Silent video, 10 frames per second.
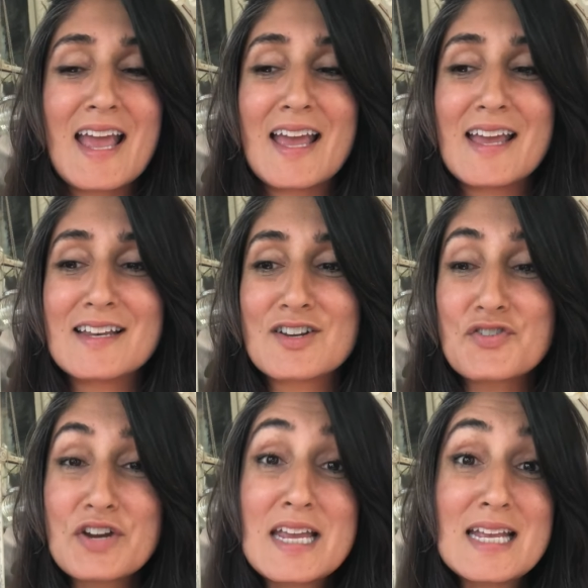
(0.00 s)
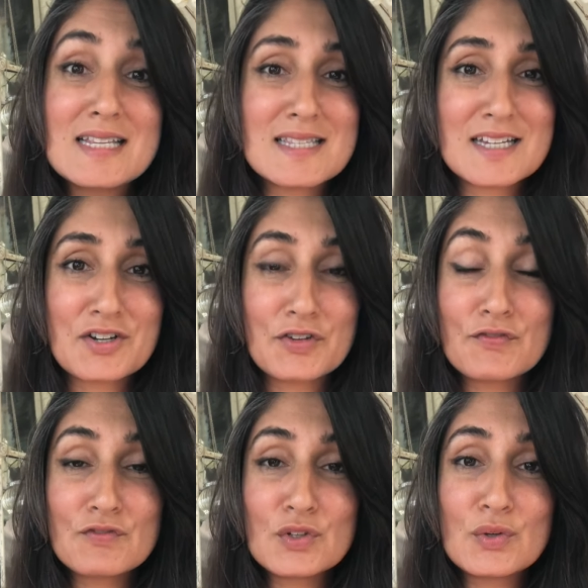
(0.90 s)
and greens in our
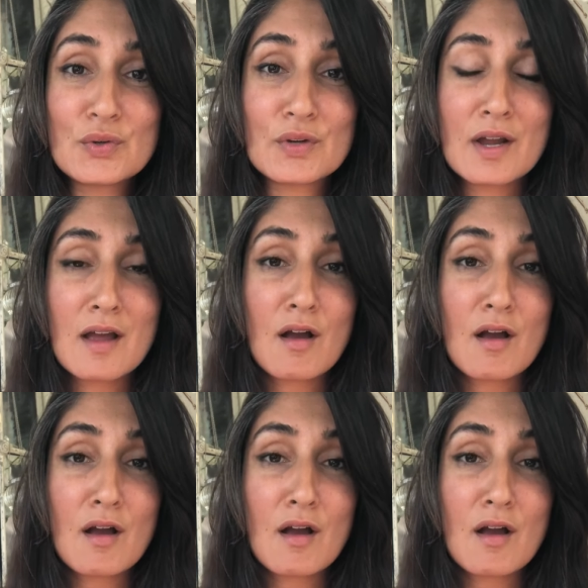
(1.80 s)
food